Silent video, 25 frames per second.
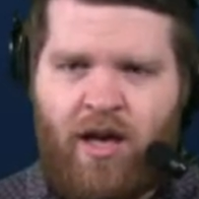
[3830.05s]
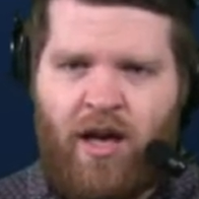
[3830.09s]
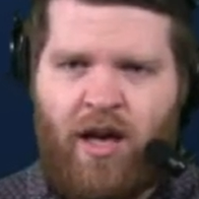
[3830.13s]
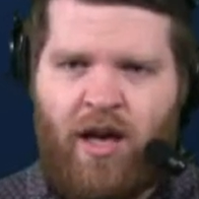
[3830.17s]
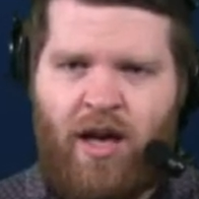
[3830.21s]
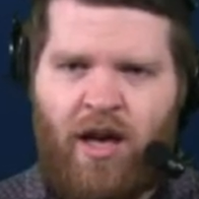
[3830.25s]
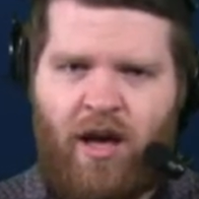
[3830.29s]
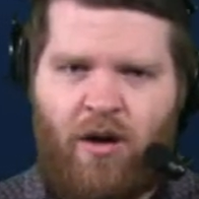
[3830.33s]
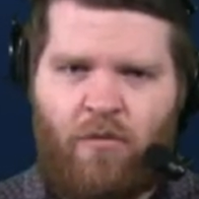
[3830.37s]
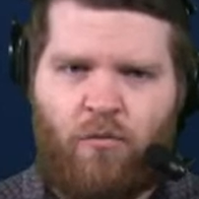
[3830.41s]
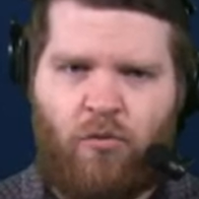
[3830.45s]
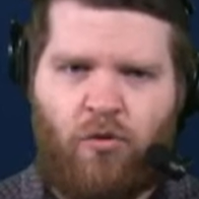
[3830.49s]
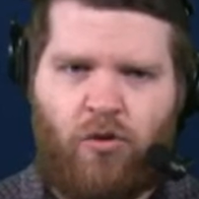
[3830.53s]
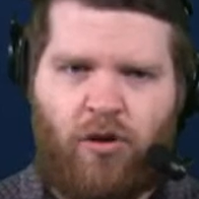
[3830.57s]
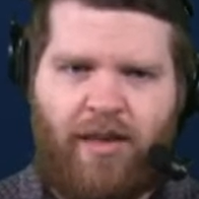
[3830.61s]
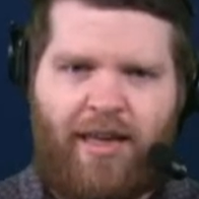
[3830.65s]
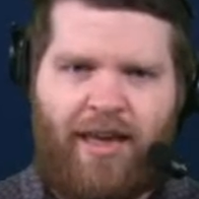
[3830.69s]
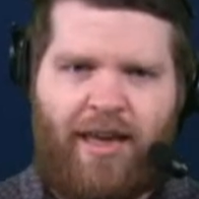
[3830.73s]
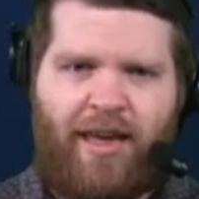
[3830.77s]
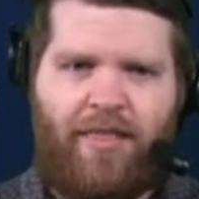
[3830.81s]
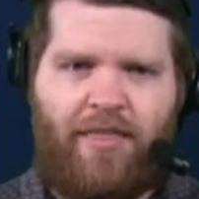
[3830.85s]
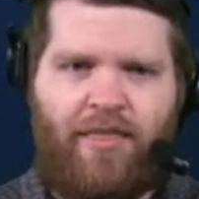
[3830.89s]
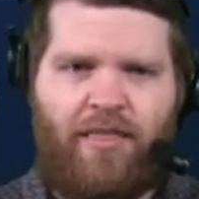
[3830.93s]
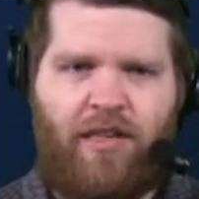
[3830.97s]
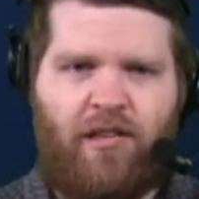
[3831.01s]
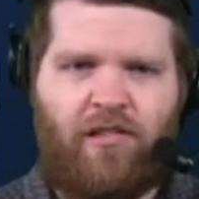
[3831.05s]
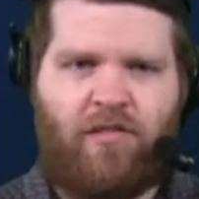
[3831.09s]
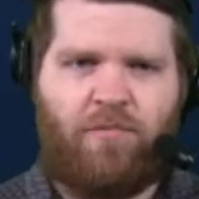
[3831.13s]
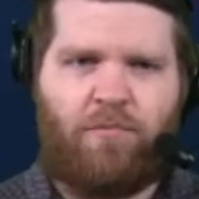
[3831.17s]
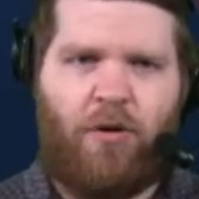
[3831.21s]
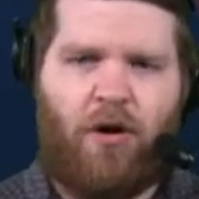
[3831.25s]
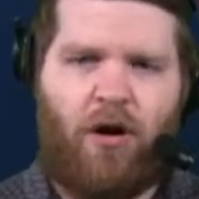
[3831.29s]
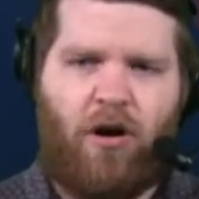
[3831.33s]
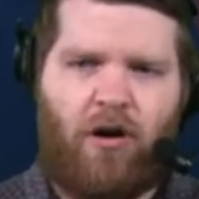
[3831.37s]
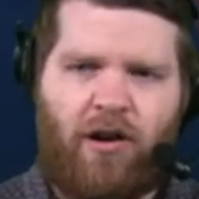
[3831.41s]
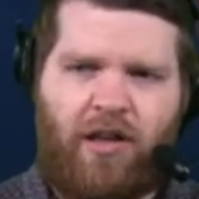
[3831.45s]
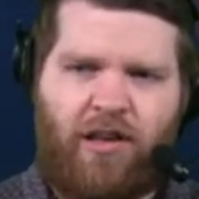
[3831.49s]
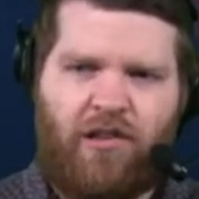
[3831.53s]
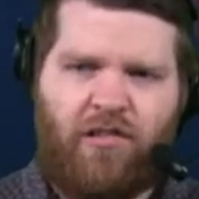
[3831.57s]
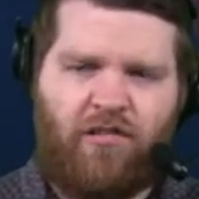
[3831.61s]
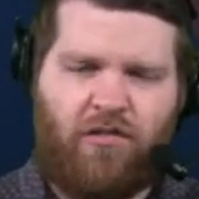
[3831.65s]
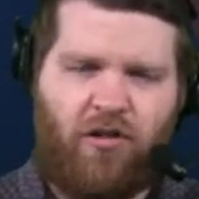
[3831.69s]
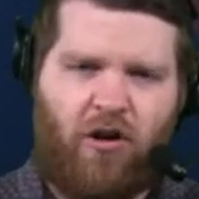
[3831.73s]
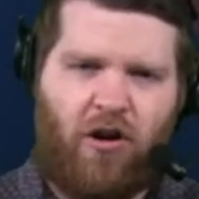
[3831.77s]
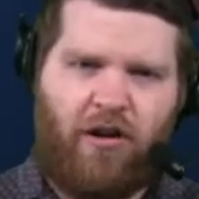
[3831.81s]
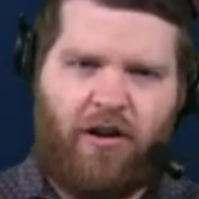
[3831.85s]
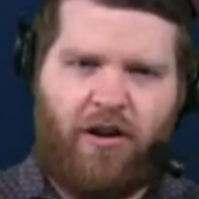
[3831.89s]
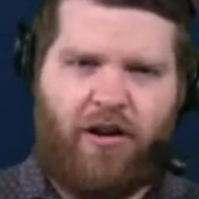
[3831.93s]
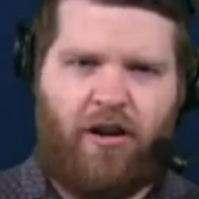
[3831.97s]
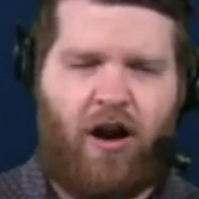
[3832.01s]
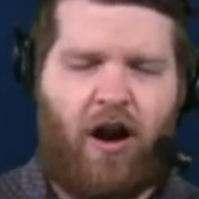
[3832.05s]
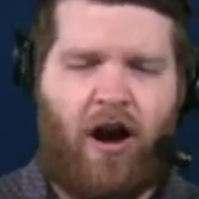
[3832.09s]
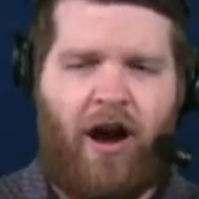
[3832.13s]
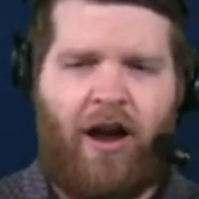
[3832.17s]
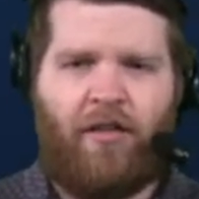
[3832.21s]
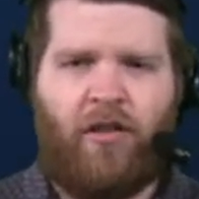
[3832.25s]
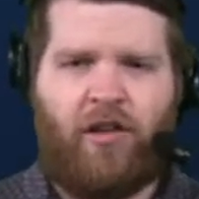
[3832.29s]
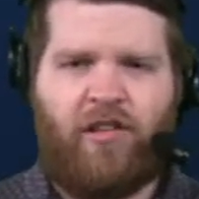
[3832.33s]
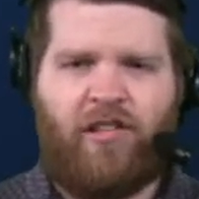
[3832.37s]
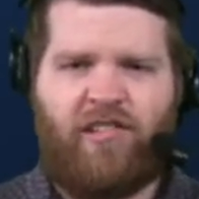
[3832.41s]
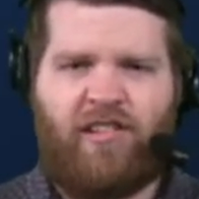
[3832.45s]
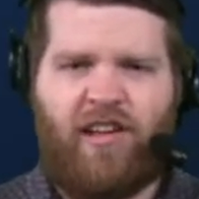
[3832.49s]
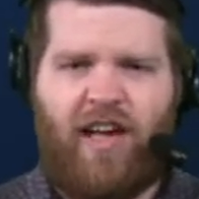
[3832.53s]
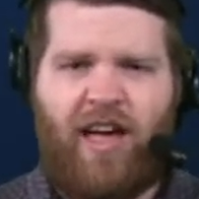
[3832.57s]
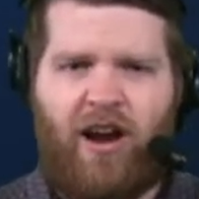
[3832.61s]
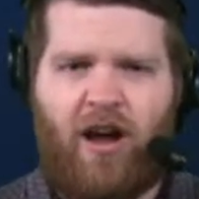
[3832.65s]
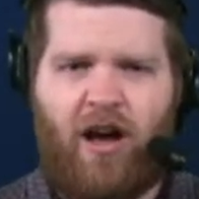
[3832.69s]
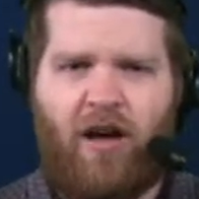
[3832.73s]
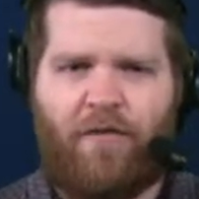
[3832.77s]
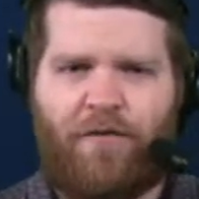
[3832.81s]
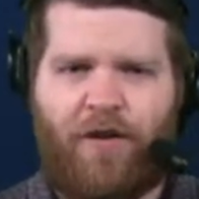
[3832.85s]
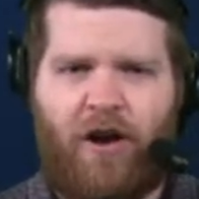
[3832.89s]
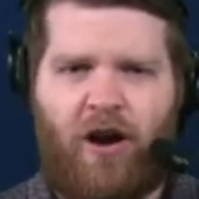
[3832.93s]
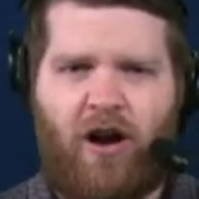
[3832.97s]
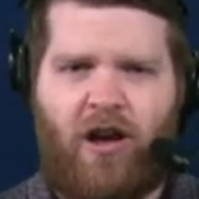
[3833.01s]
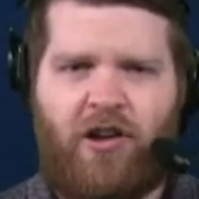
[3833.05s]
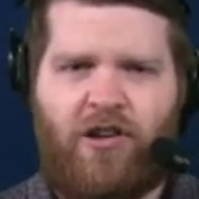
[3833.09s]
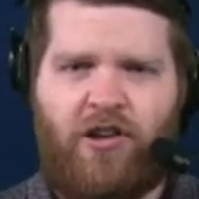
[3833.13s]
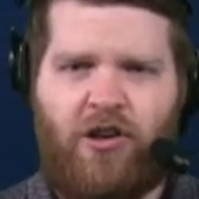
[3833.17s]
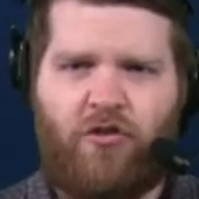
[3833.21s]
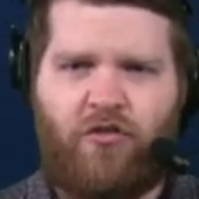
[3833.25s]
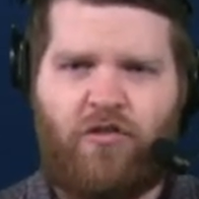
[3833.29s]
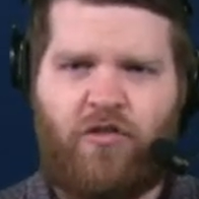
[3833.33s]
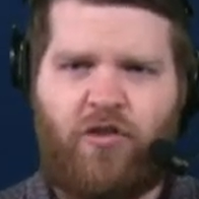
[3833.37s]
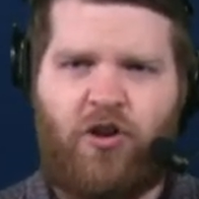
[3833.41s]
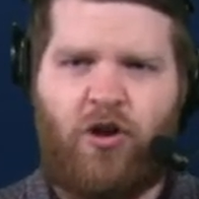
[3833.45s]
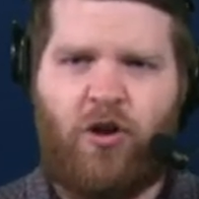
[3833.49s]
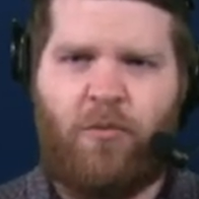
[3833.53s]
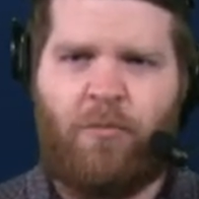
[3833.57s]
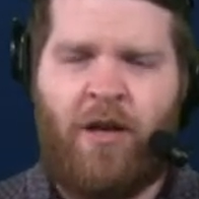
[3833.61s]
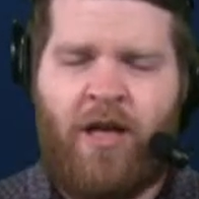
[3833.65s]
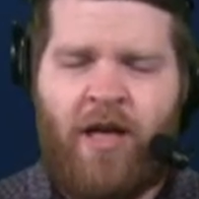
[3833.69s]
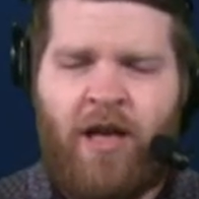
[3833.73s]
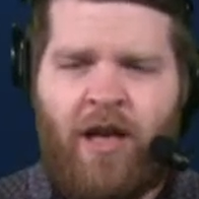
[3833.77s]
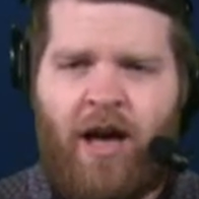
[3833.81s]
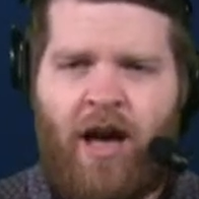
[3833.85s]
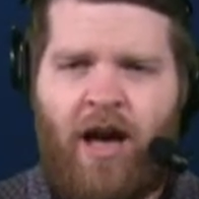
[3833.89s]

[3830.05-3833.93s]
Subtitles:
we'll get this party started. All right, let's sign off here on YouTube.